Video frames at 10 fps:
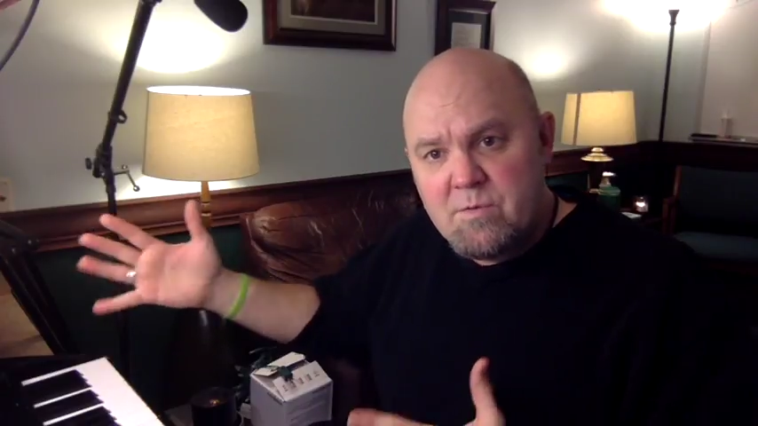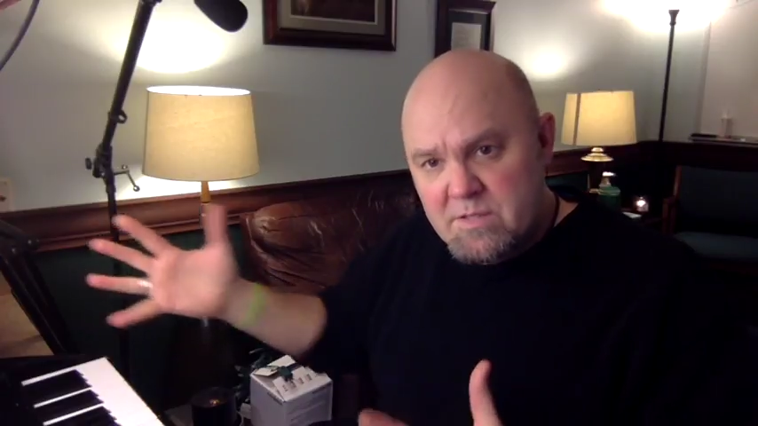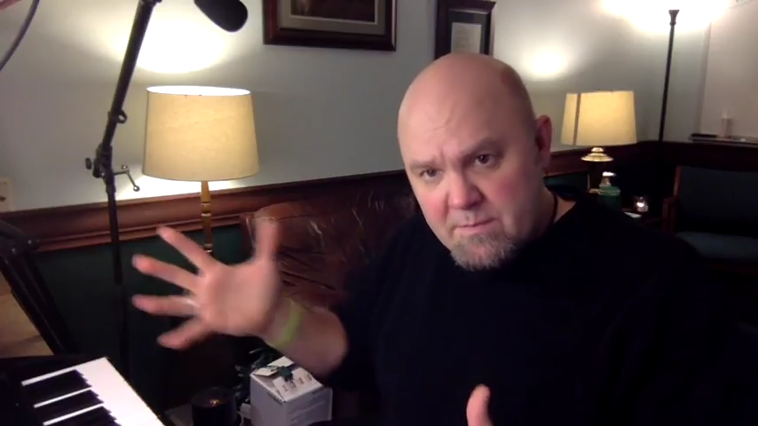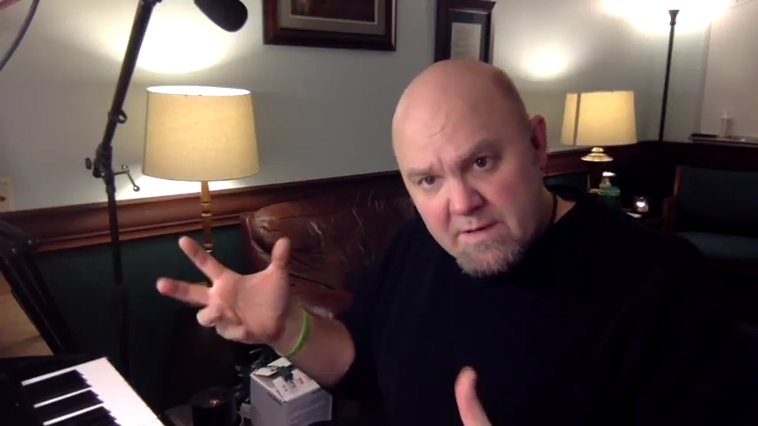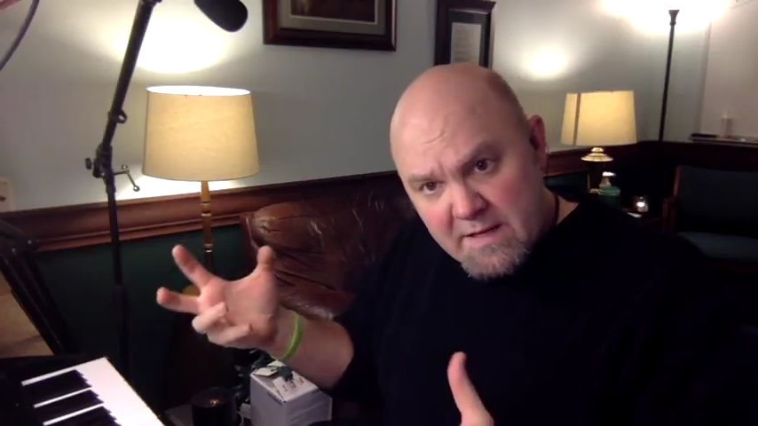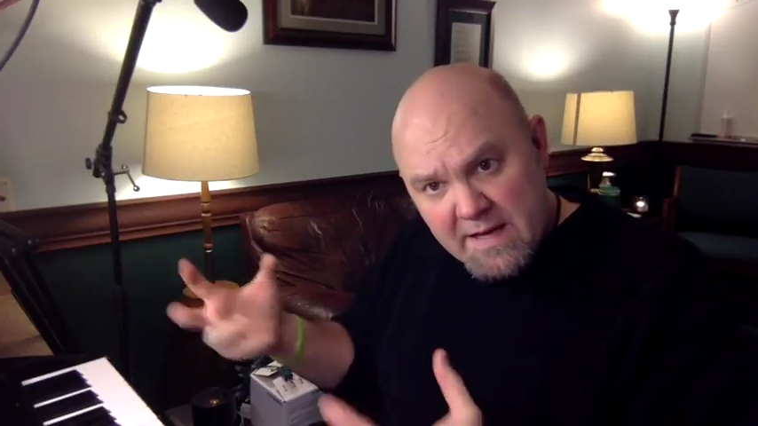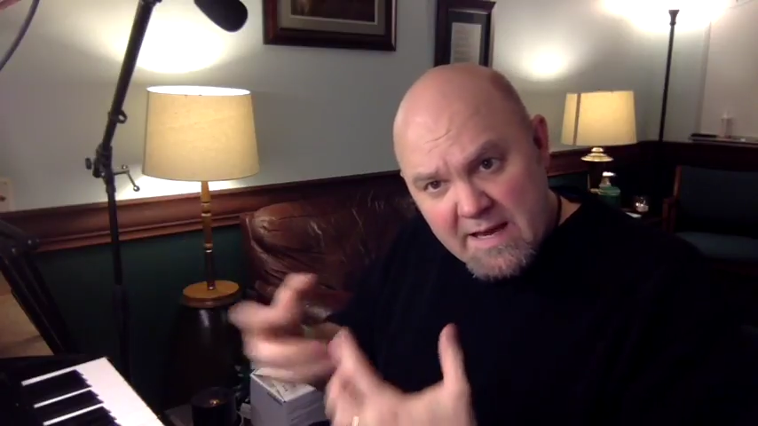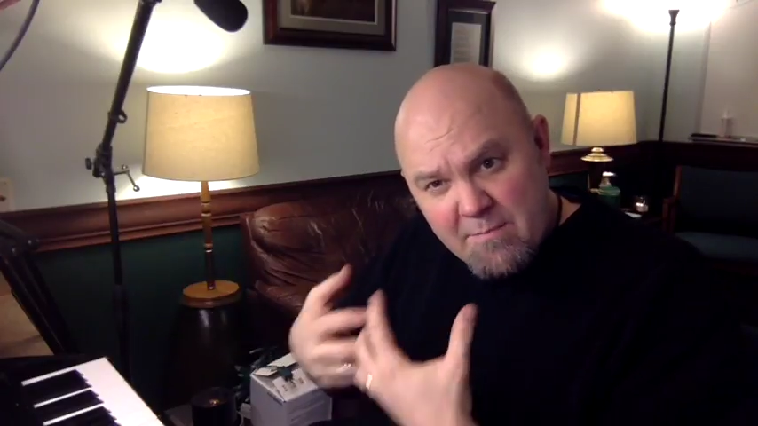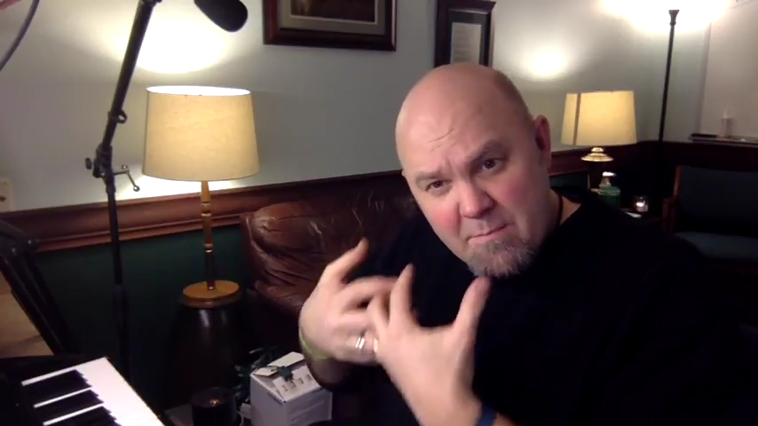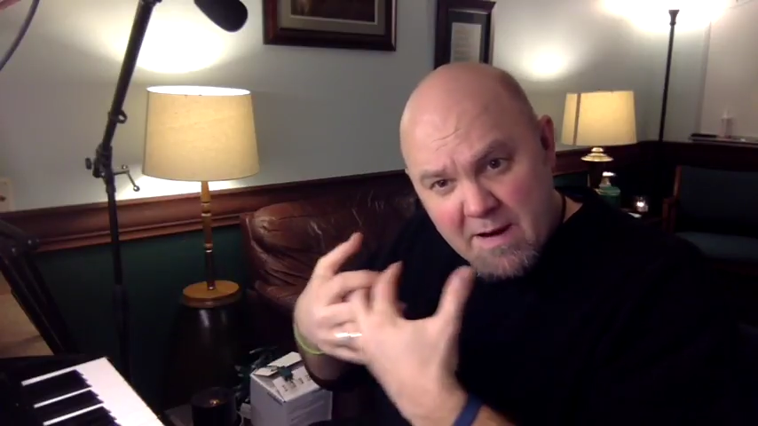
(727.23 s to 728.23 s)
which I'm going to
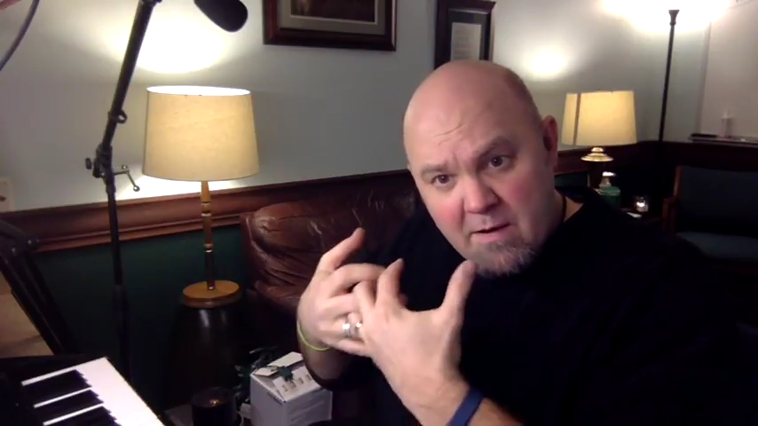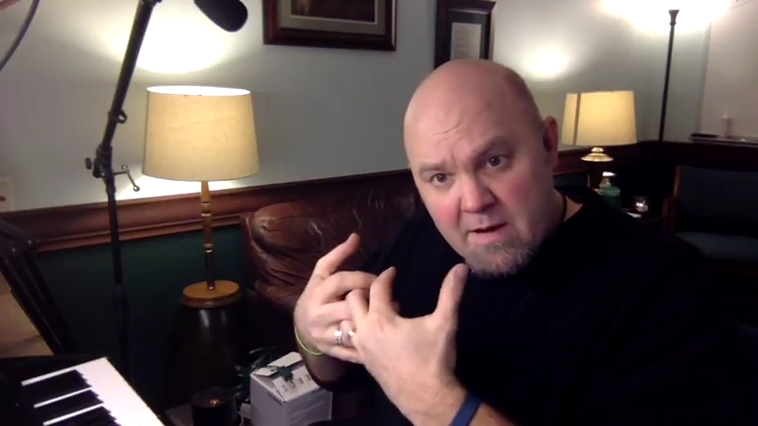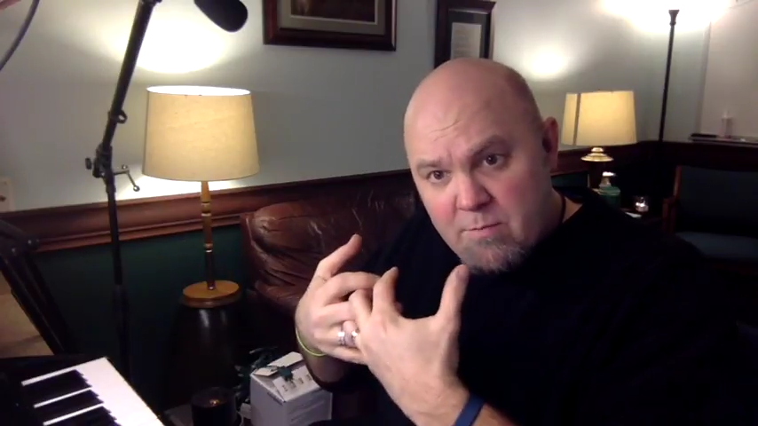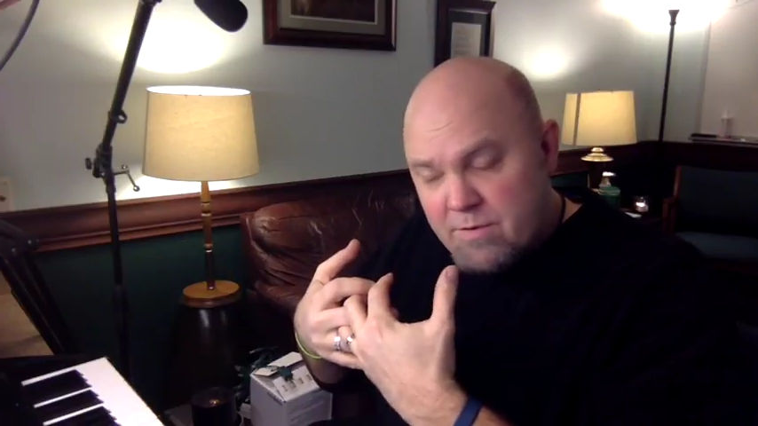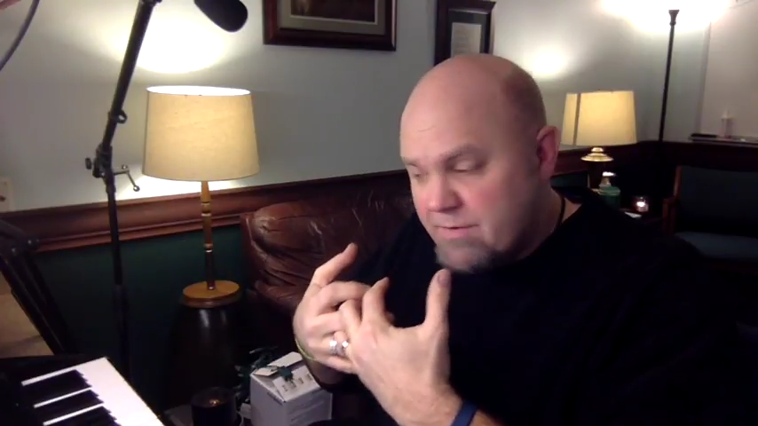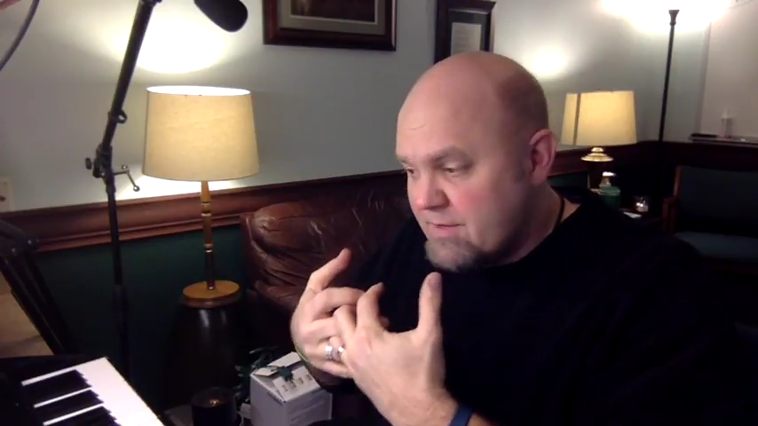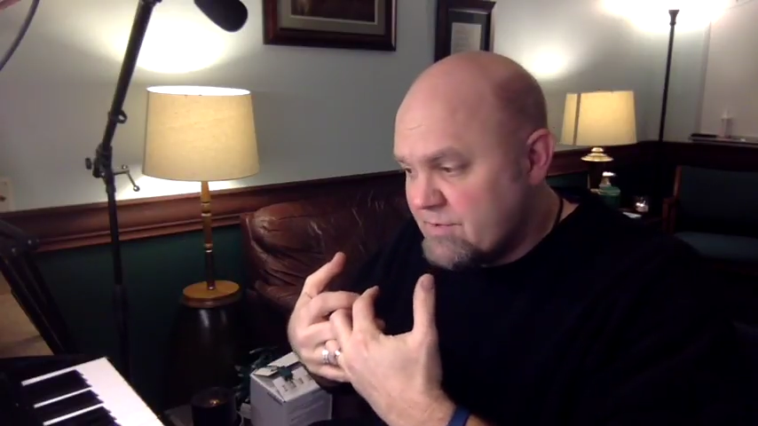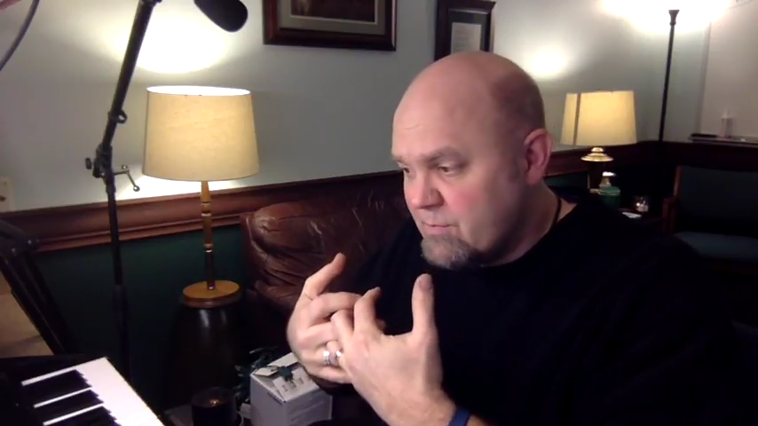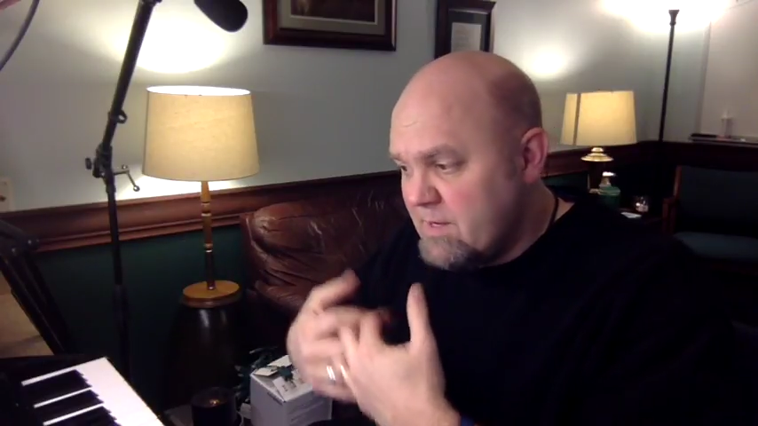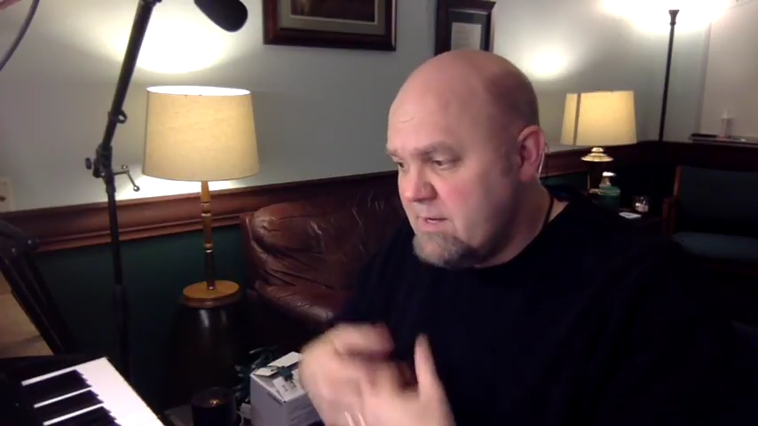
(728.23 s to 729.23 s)
kind of marry with
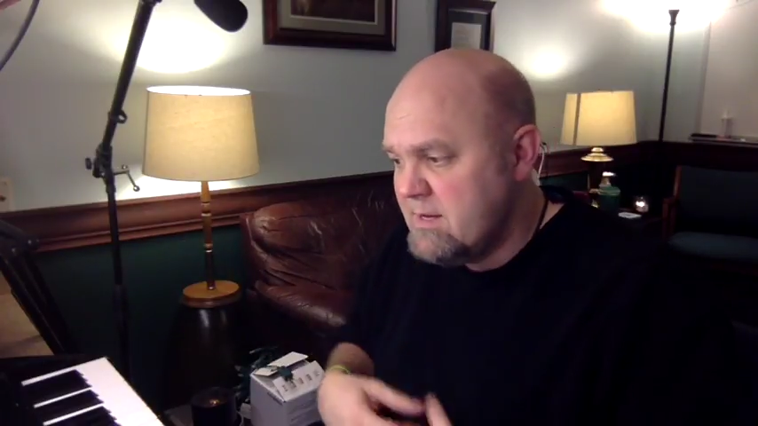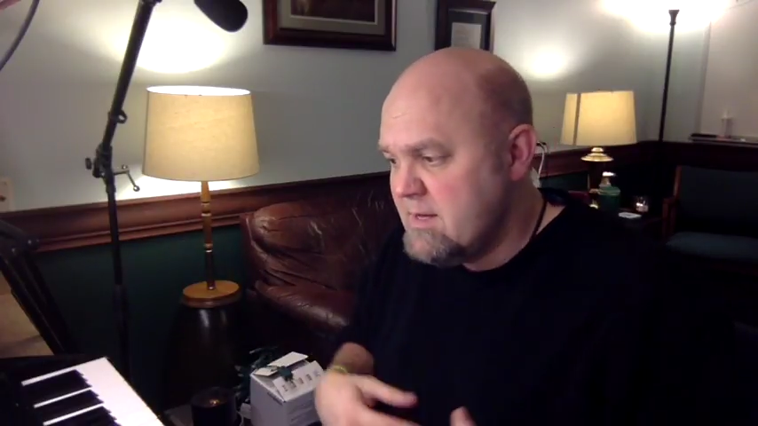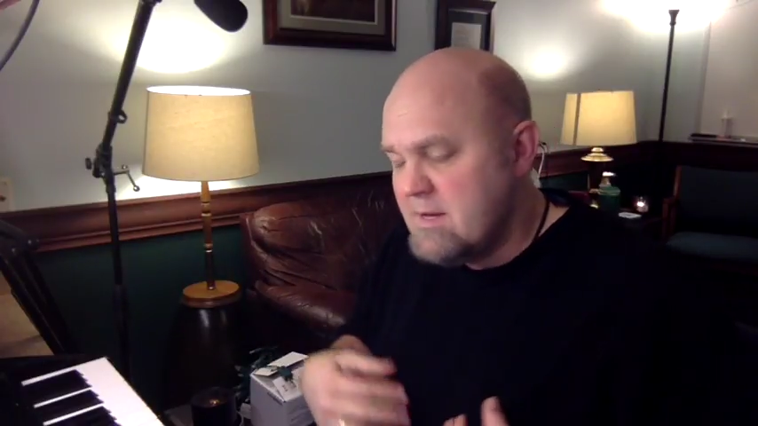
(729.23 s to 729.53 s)
this one.